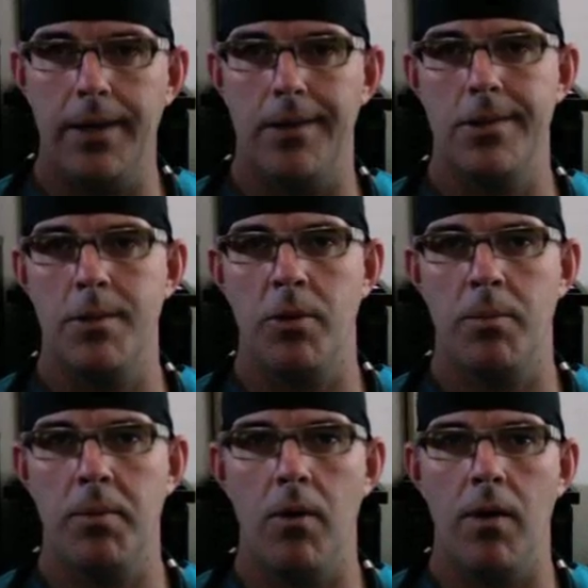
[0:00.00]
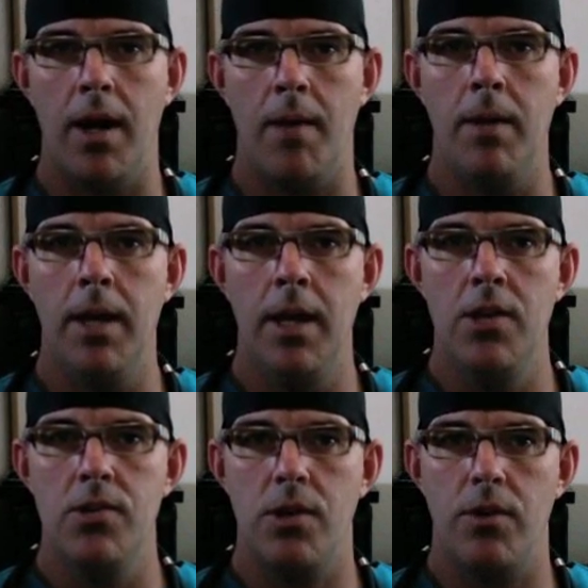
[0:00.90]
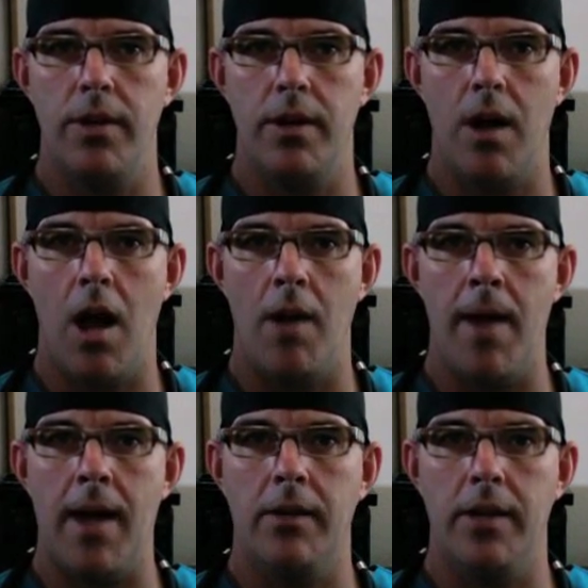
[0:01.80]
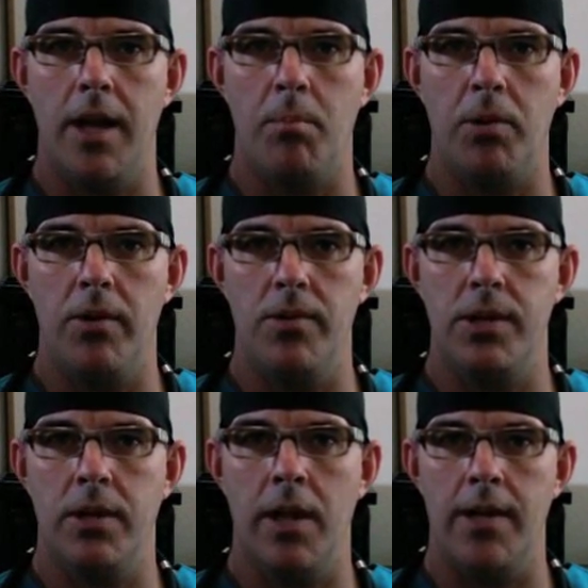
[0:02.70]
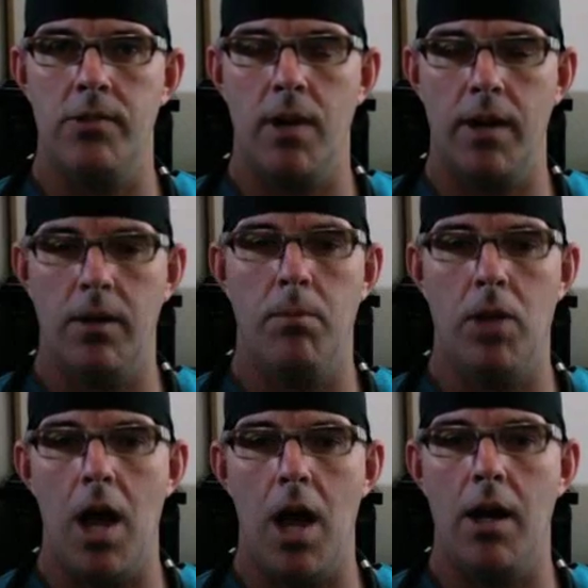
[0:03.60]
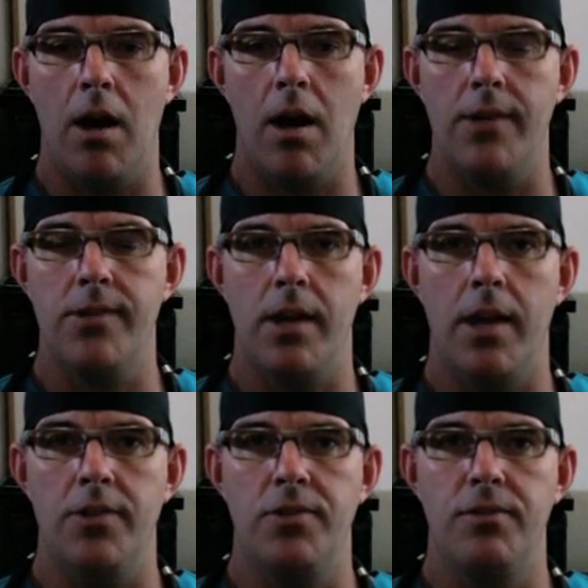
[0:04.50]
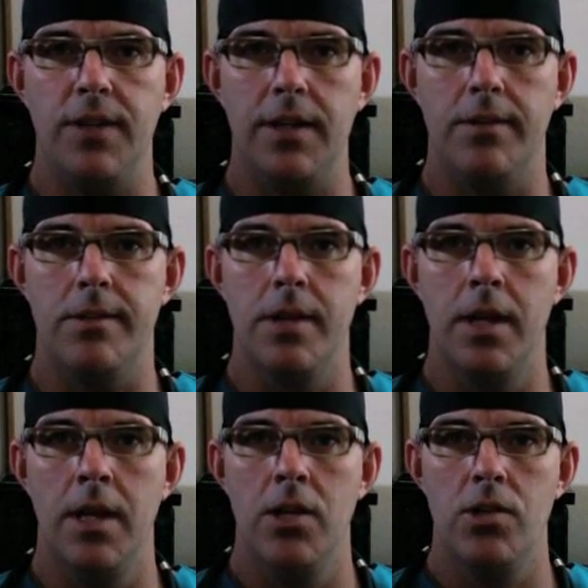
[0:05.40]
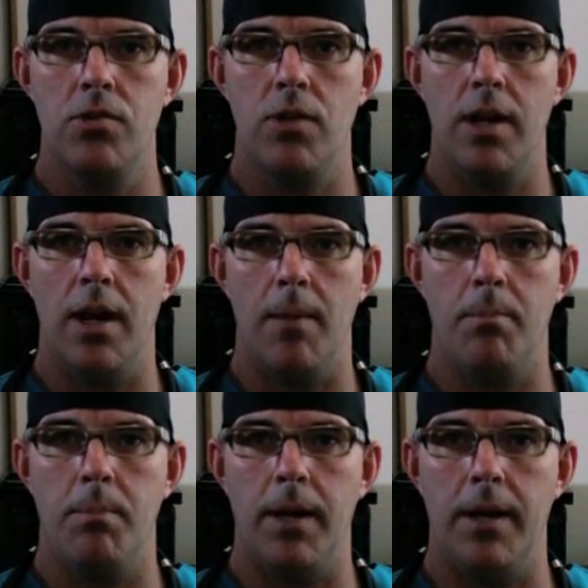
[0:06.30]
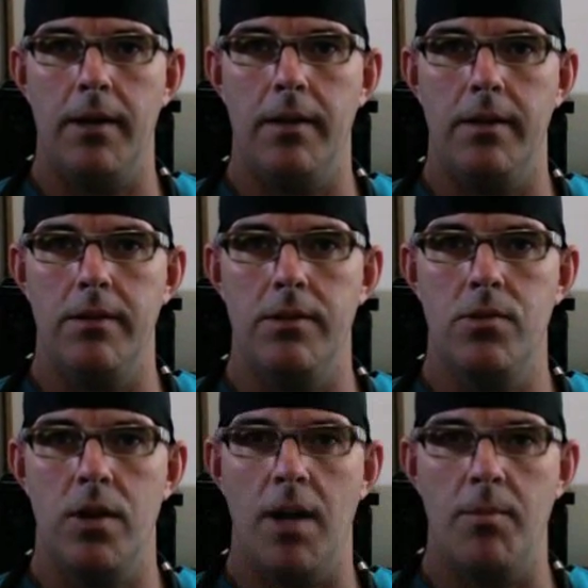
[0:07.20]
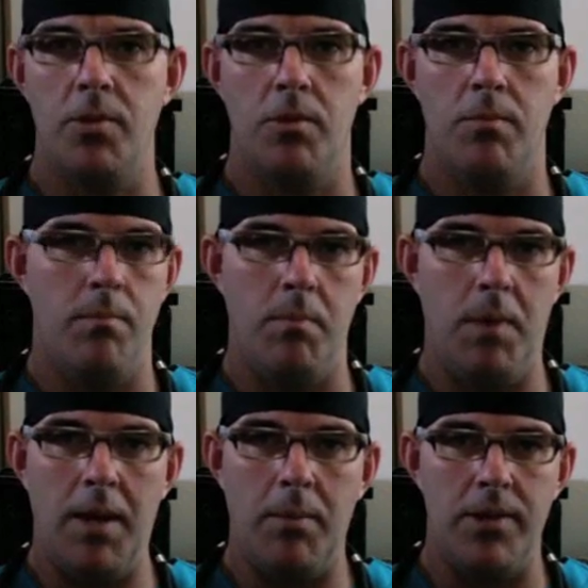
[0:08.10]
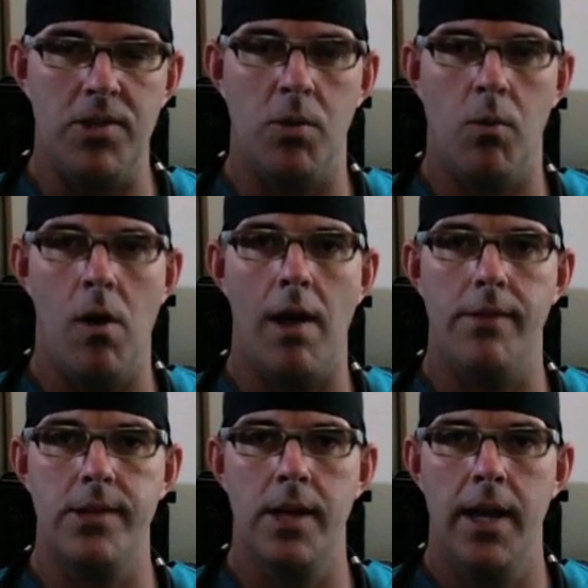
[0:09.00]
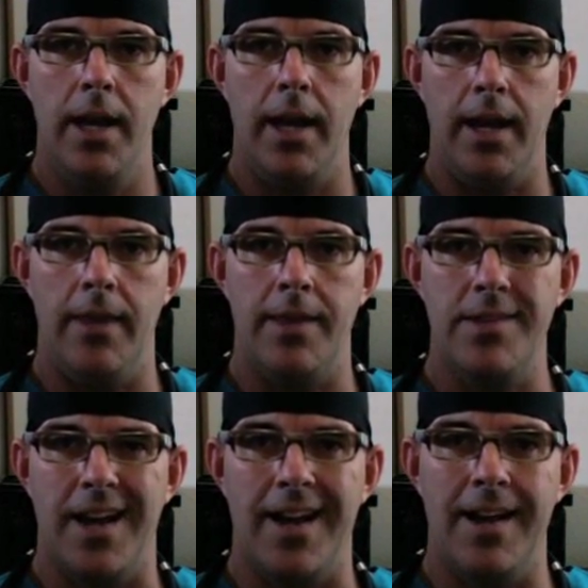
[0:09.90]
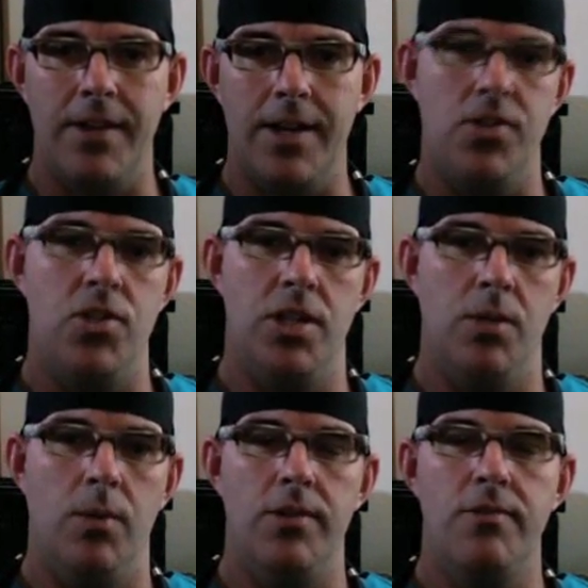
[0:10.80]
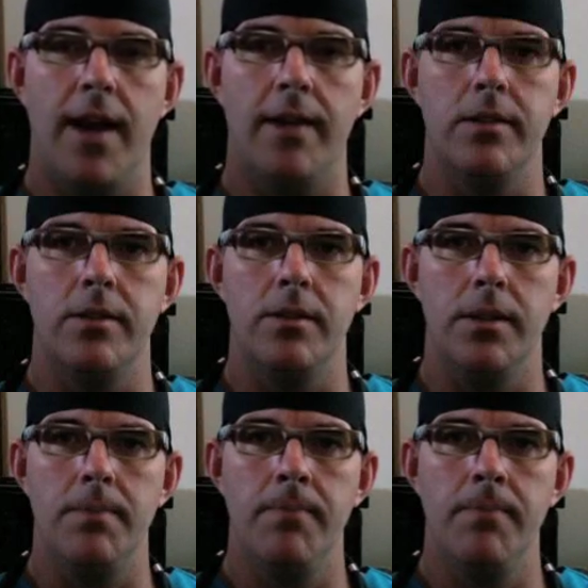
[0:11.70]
or similar program so that it automatically uploads the client's regular blog RSS feeds straight up to any place she wants. And that's got kind of a nice gee whiz factor to it.